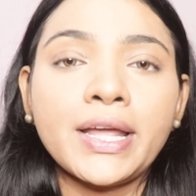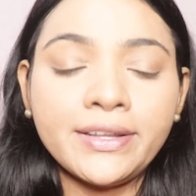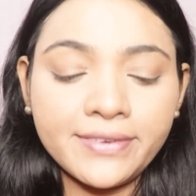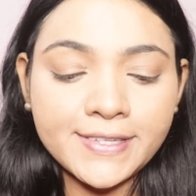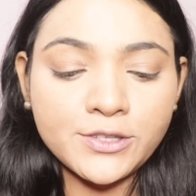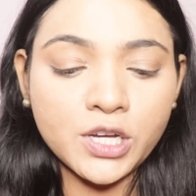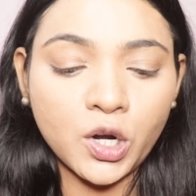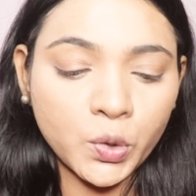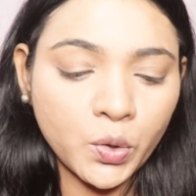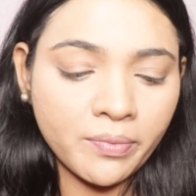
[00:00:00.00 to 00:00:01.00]
anyways, to
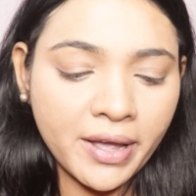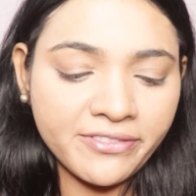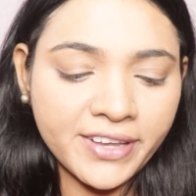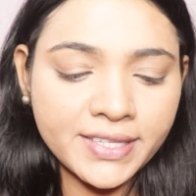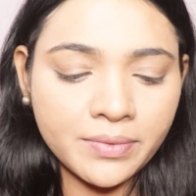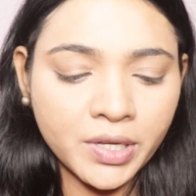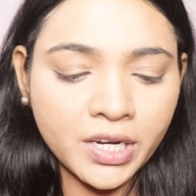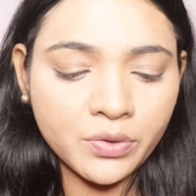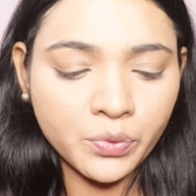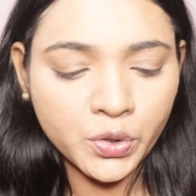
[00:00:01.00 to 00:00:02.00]
contour my face, I'm
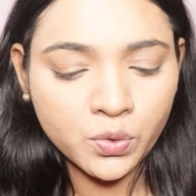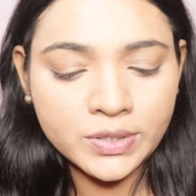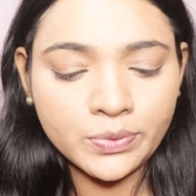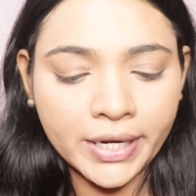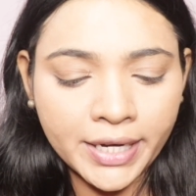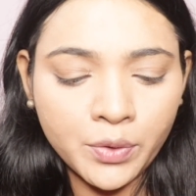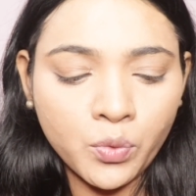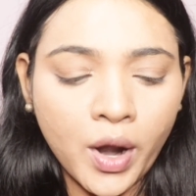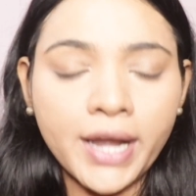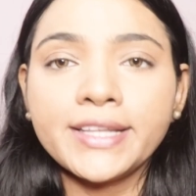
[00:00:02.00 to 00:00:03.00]
gonna use Wet n
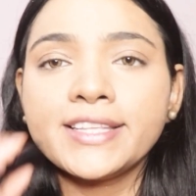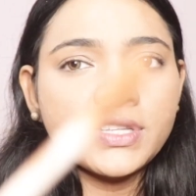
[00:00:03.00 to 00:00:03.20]
Wild.